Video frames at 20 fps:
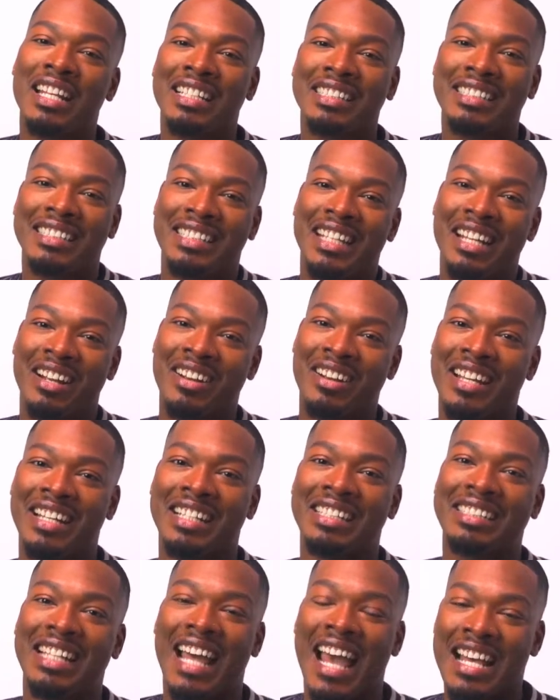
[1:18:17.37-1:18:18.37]
It is
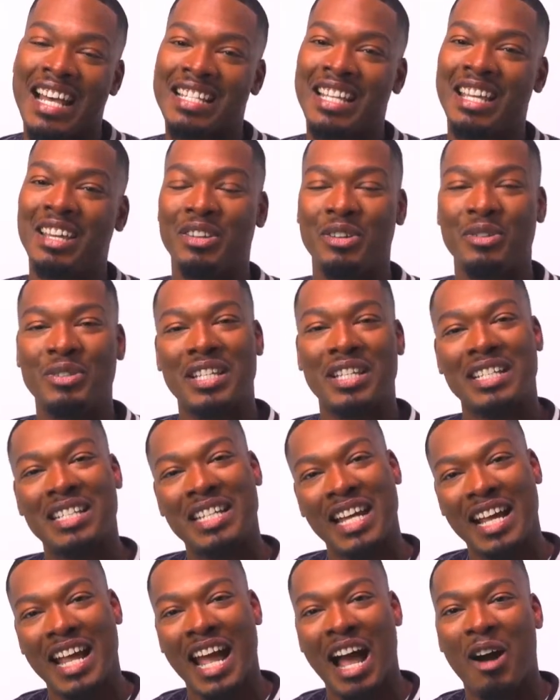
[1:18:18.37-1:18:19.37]
Darius asking you to
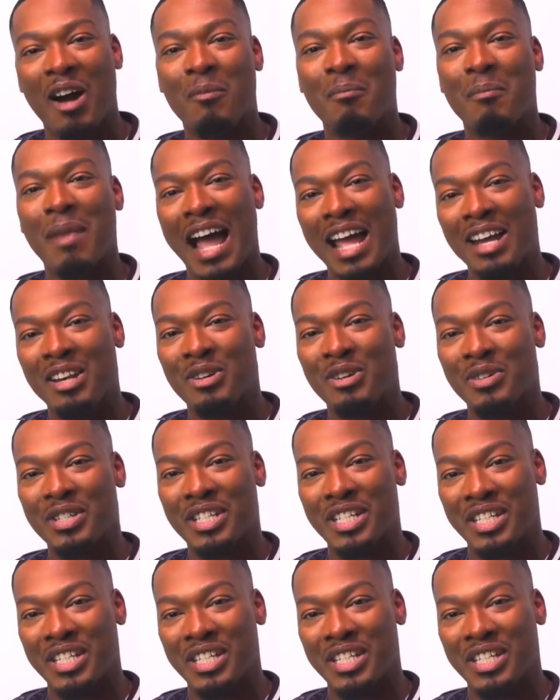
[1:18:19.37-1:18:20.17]
check out my newest